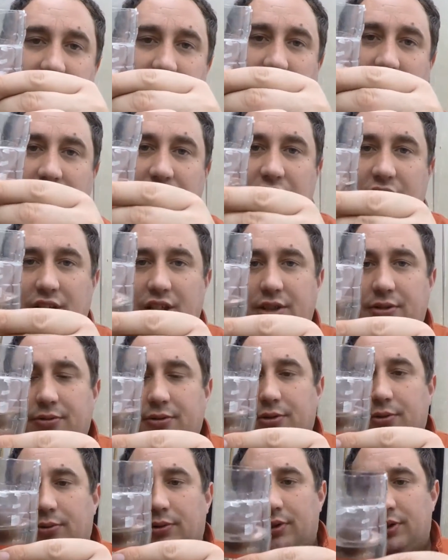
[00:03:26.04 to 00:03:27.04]
the kitchen
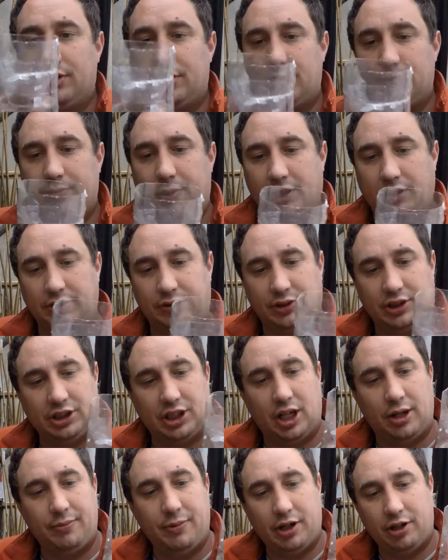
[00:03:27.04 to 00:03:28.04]
most of the
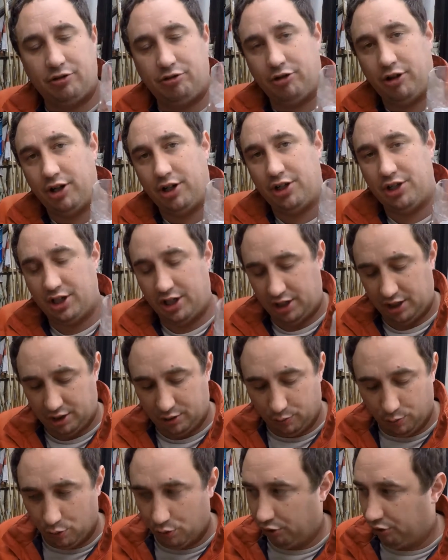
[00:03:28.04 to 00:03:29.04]
time, and I try and change
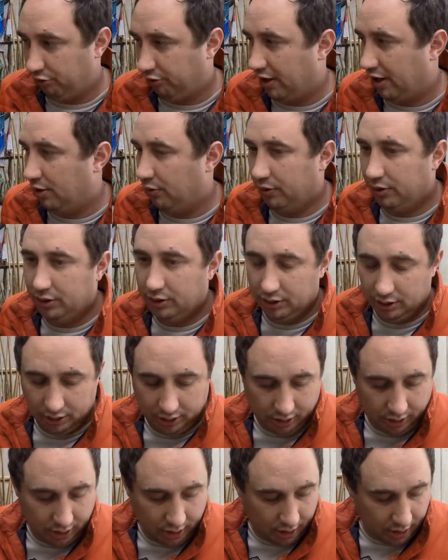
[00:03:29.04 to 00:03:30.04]
the water out
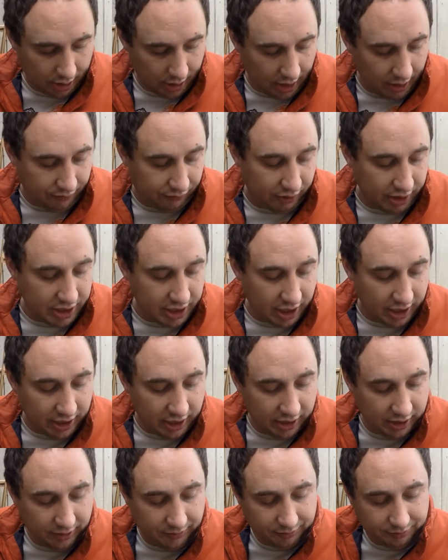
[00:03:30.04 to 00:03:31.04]
every day.